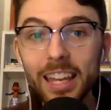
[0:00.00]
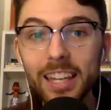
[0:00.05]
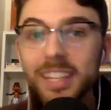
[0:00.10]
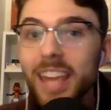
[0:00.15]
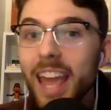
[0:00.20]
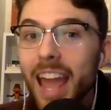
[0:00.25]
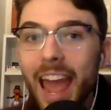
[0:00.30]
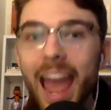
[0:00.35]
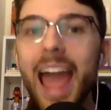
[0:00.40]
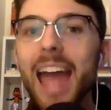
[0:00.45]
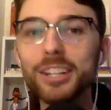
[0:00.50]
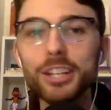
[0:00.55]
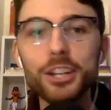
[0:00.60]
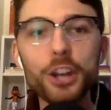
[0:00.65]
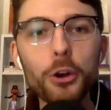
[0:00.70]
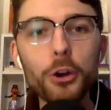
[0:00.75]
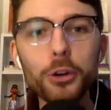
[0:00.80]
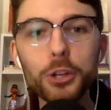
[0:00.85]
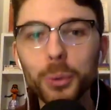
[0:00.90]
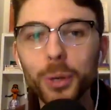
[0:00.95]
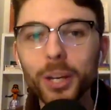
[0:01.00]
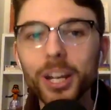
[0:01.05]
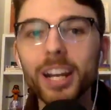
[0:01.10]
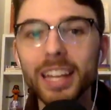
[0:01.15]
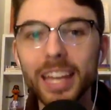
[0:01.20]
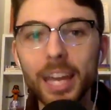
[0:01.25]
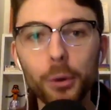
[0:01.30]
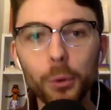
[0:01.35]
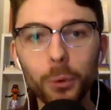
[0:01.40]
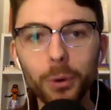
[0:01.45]
You had to know you were going
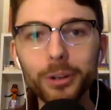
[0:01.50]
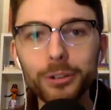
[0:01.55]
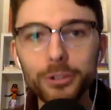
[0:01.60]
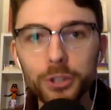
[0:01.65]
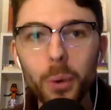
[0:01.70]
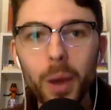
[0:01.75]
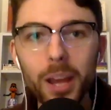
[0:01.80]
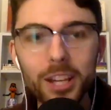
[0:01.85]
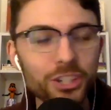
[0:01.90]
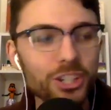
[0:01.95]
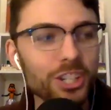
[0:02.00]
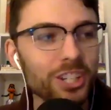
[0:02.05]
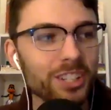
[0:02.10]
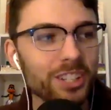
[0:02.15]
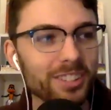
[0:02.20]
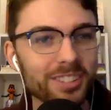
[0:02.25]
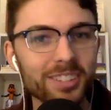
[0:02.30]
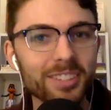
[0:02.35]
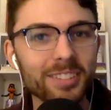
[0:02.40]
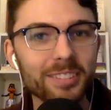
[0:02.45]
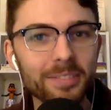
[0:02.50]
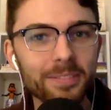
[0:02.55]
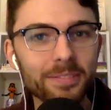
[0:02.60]
to get Orioles questions.